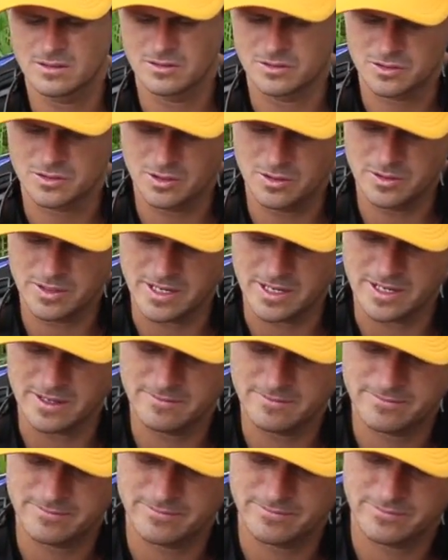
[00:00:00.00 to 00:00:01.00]
screw it
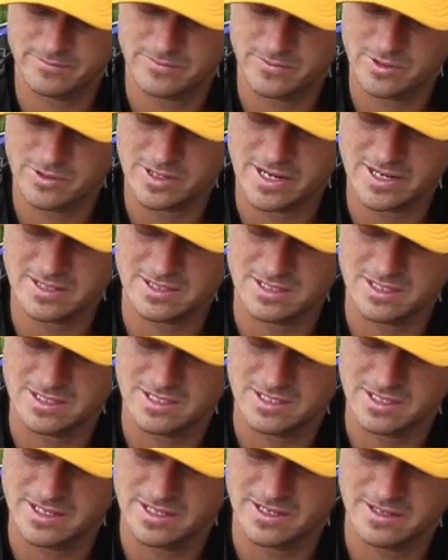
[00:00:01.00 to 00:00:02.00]
in, real nice and
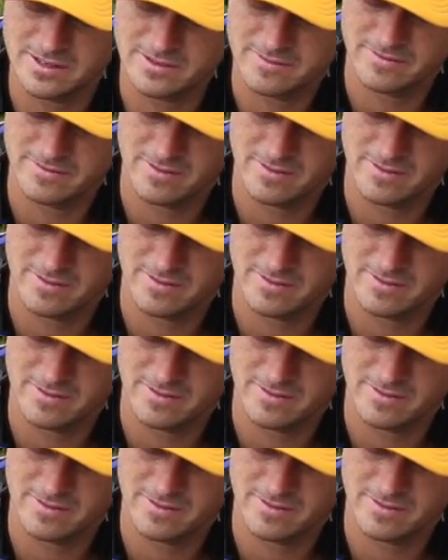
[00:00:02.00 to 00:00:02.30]
easy here,